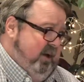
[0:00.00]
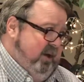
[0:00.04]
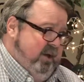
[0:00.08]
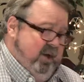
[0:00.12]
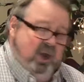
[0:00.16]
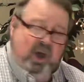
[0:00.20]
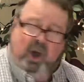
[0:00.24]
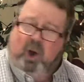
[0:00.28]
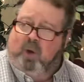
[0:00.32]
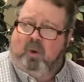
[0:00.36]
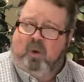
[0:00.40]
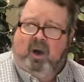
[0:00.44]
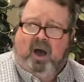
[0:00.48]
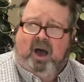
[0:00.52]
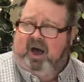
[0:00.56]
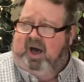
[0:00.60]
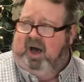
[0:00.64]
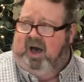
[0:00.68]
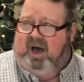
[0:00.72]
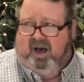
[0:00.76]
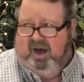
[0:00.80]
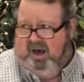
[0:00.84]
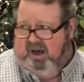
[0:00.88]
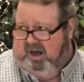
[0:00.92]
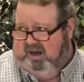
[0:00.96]
No, uh-uh,
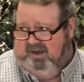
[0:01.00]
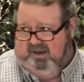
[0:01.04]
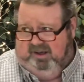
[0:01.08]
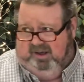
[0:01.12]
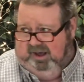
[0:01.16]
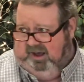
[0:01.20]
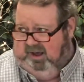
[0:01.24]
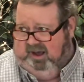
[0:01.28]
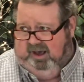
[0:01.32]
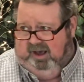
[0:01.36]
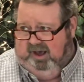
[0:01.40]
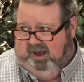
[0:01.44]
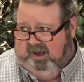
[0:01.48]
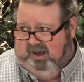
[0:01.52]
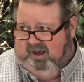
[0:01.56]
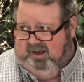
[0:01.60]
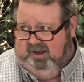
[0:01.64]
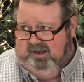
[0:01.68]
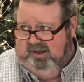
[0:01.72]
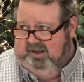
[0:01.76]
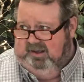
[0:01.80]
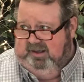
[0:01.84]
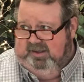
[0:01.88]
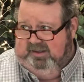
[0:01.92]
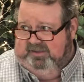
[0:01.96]

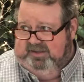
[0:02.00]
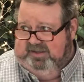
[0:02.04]
uh-uh.